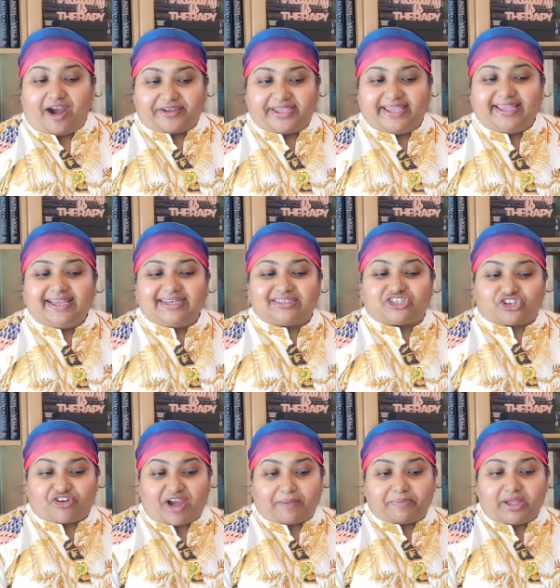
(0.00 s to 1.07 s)
Archie is a
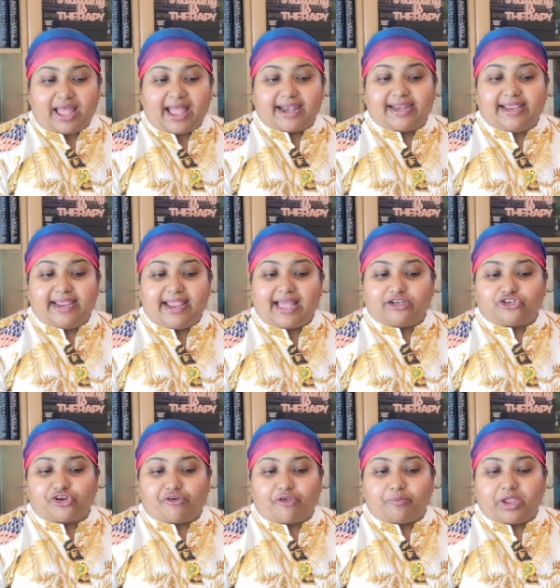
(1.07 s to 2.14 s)
scrapper, and he and
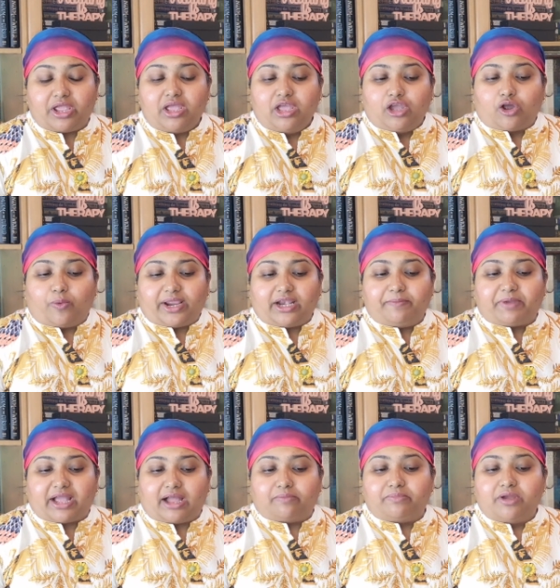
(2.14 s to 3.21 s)
Jeremy quickly
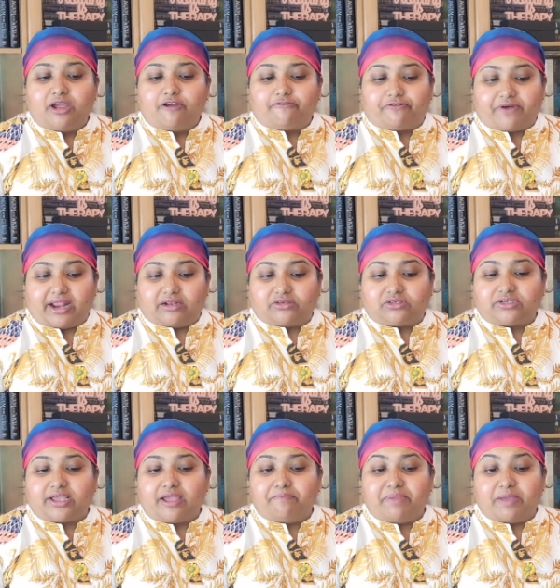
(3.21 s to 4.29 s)
become
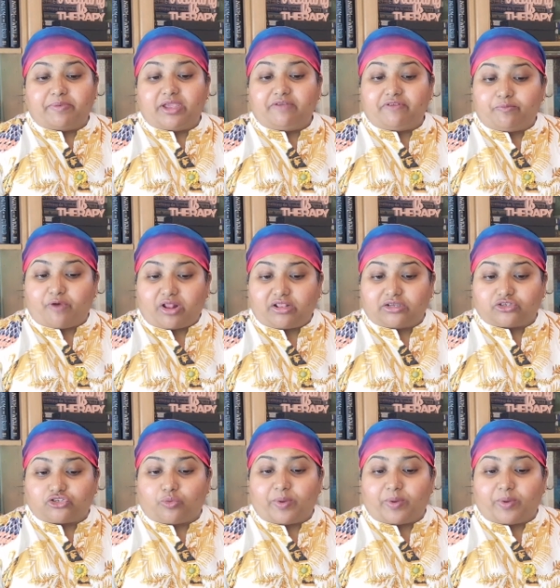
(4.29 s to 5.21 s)
friends, maybe even brothers.